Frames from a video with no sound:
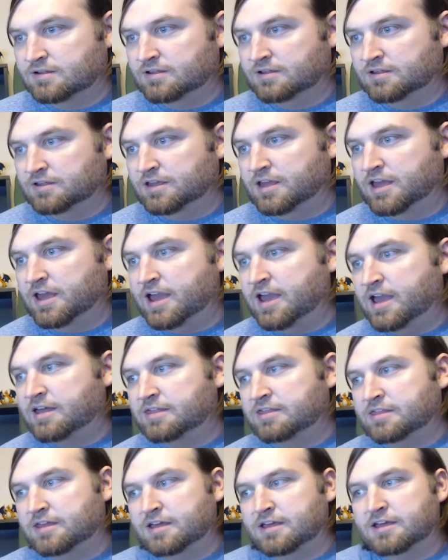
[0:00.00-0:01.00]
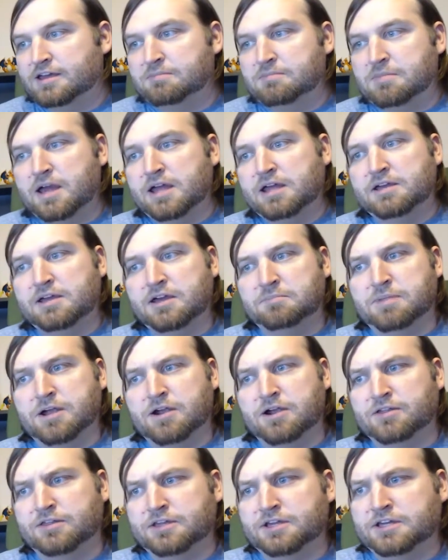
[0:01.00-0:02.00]
Yeah, the mic
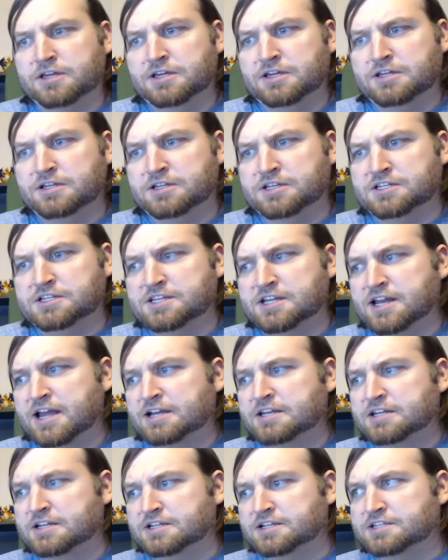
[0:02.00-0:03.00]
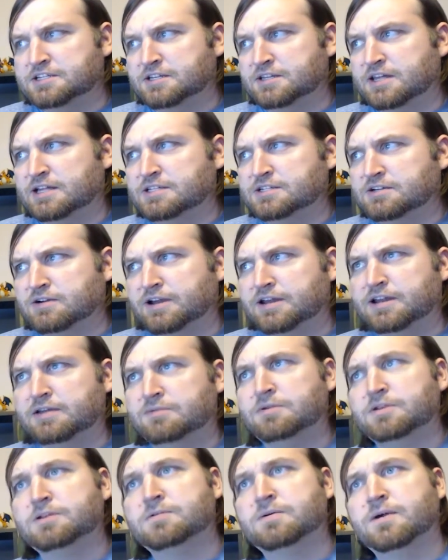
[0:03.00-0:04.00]
apparently disconnected, so that's great. I
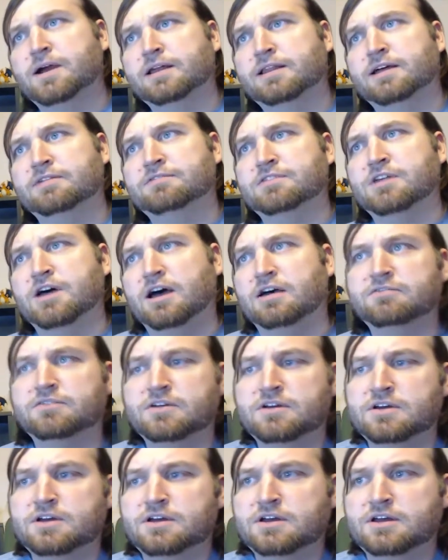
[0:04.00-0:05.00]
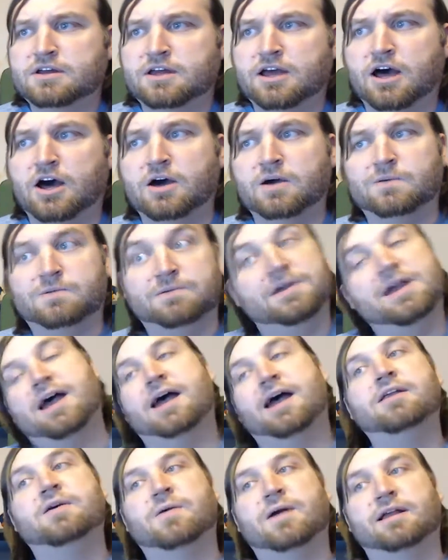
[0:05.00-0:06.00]
wonder where I left off. Oh, yeah,
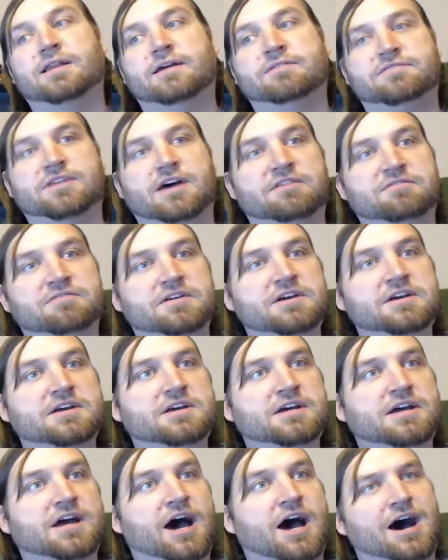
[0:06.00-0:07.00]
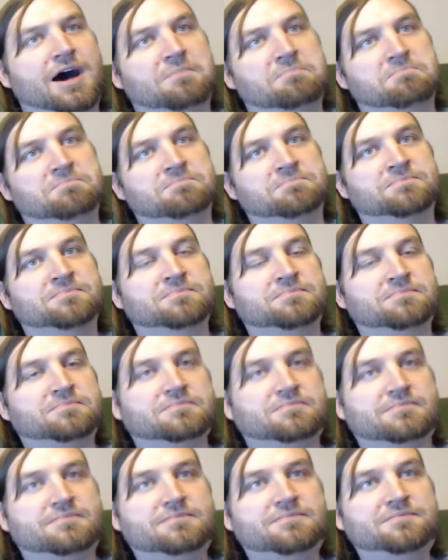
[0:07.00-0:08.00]
I know where I left off. Um,
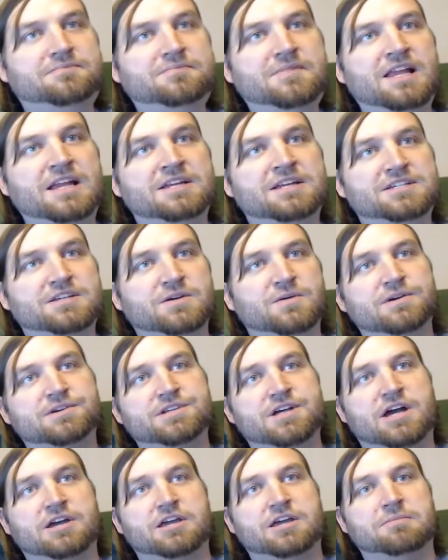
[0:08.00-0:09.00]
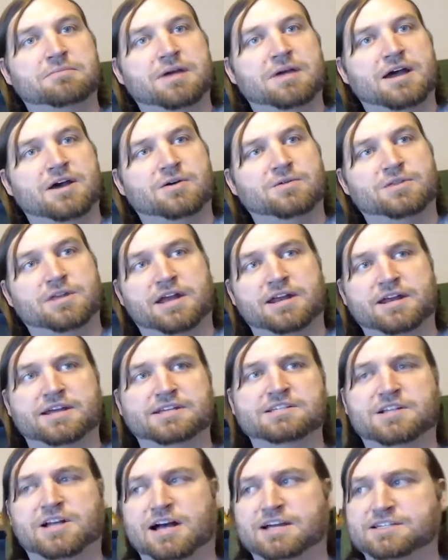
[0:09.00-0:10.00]
so we were talking about the NES
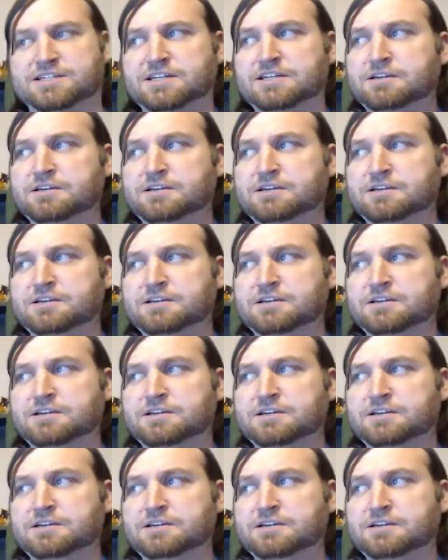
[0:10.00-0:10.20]
Classic,